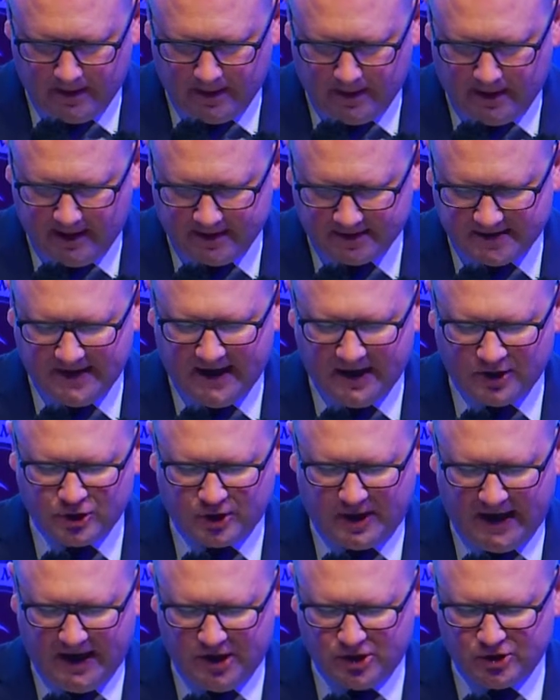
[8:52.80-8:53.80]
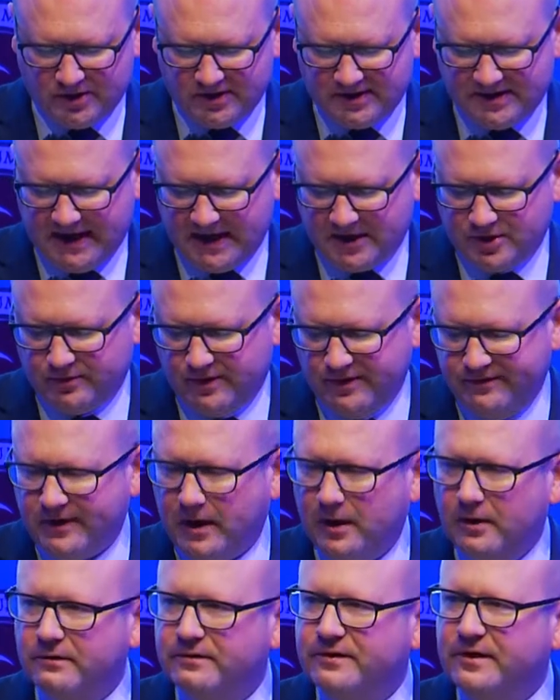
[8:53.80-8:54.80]
As the education sector
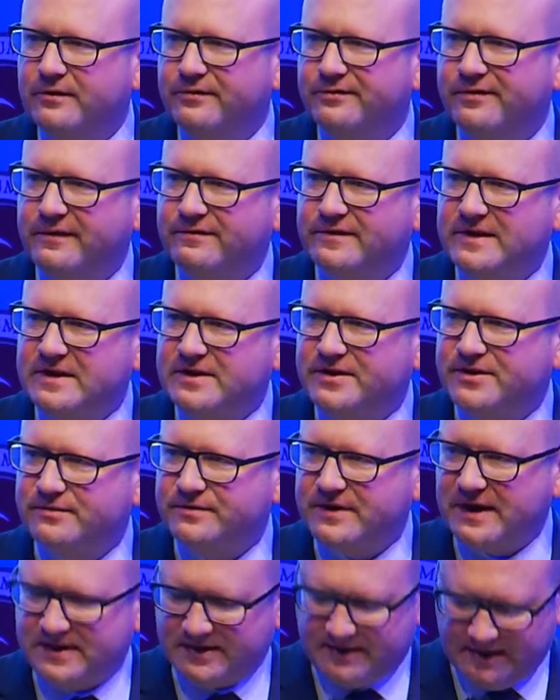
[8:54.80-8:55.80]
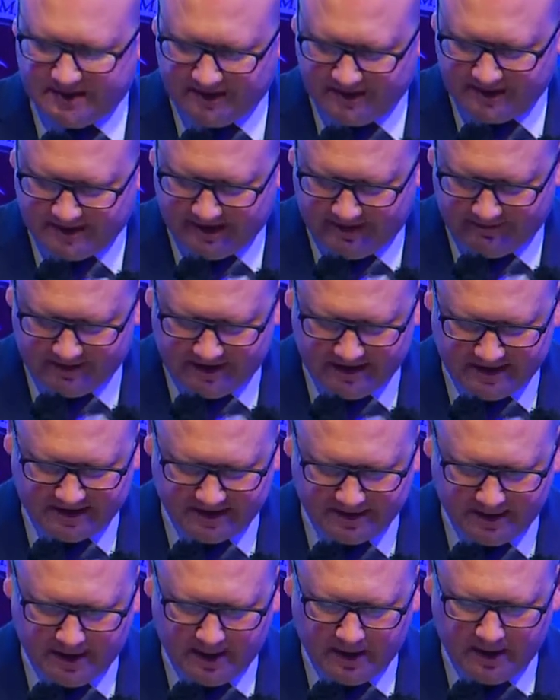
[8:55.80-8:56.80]
evolved in the 50s, 60s and 70s,
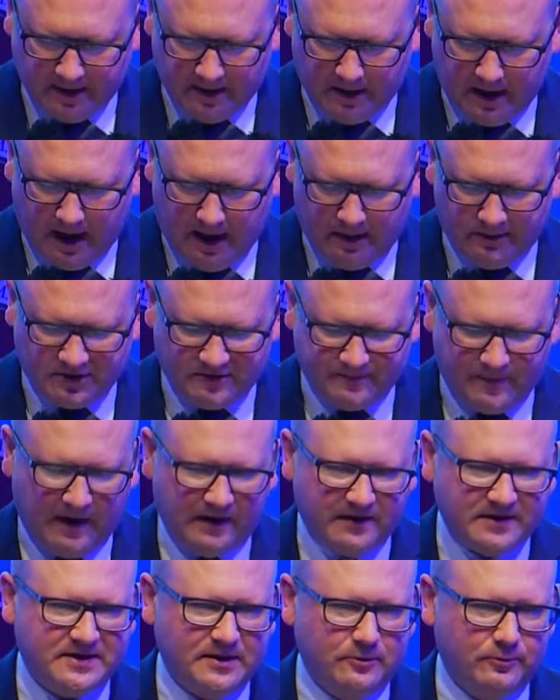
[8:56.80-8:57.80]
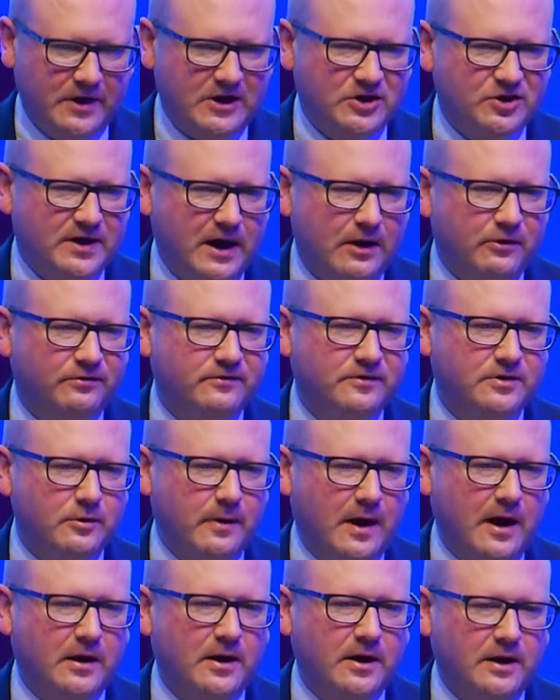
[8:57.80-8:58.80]
Irish policy reached out to
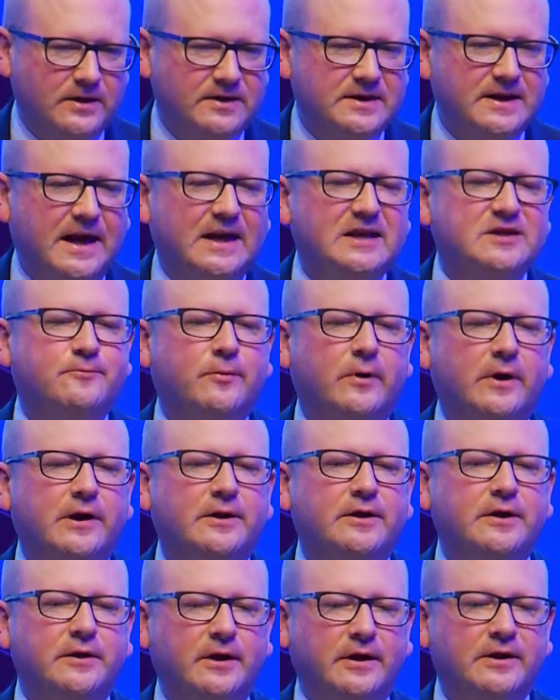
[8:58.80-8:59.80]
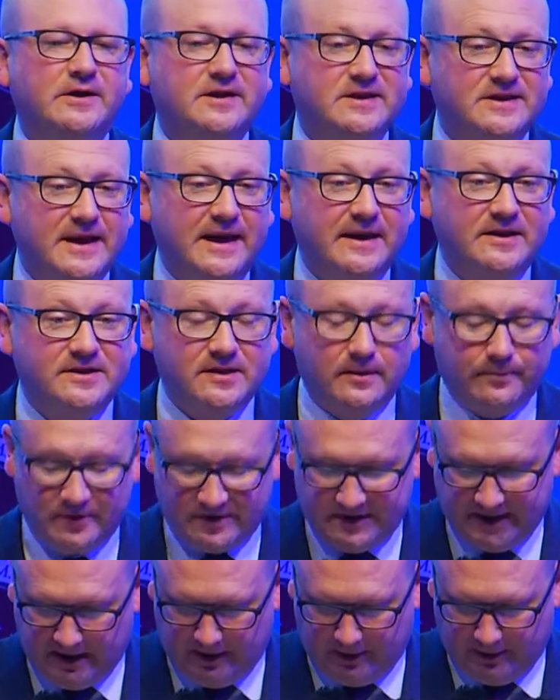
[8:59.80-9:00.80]
our diaspora in the United States in
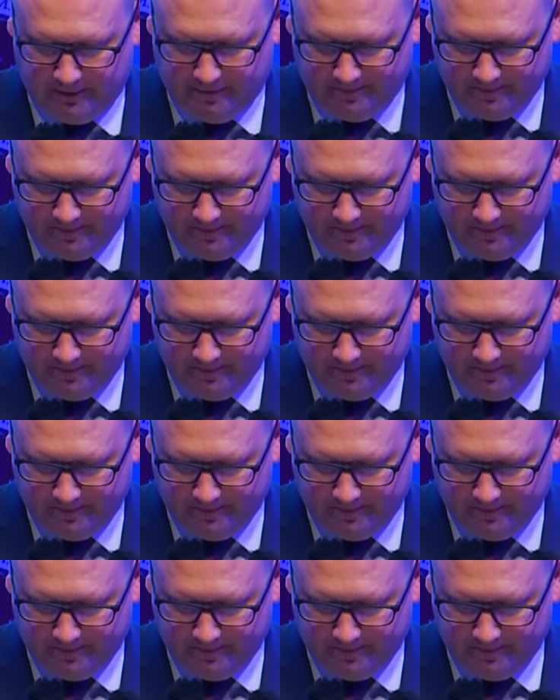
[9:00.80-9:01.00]
particular.